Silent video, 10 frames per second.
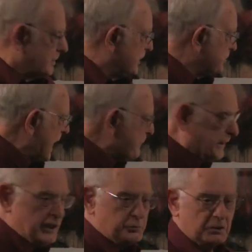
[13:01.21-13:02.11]
the
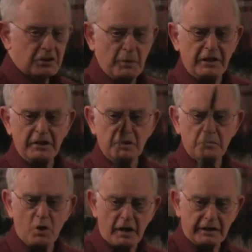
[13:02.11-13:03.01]
Japanese would come in the
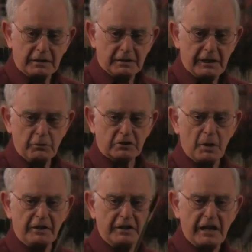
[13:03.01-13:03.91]
morning. They would
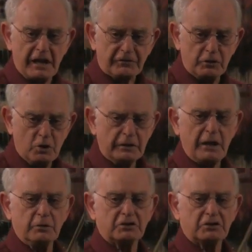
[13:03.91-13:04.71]
come in the afternoon. They